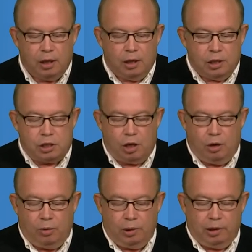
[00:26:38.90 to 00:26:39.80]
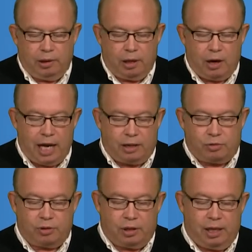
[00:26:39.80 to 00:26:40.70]
So, you know, I
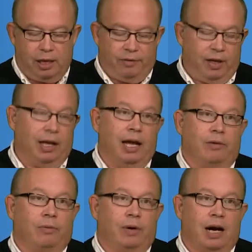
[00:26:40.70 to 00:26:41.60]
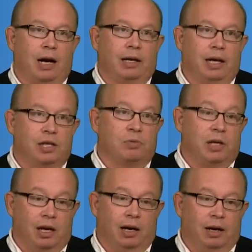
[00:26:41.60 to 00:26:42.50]
think of it like when our kids were
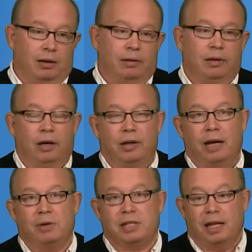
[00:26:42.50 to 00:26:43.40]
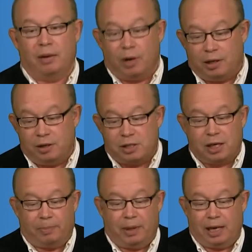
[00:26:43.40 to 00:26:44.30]
young, you know, they would say they want to do
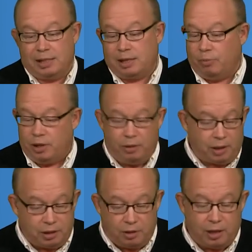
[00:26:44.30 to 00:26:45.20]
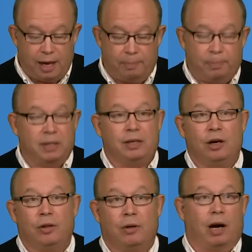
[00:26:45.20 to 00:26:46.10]
something. And I say, well, you can do that, but, you
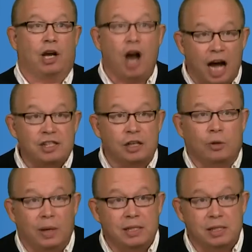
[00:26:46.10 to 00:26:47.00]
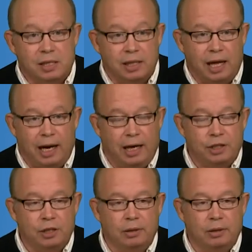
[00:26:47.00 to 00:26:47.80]
know, there are consequences to that action.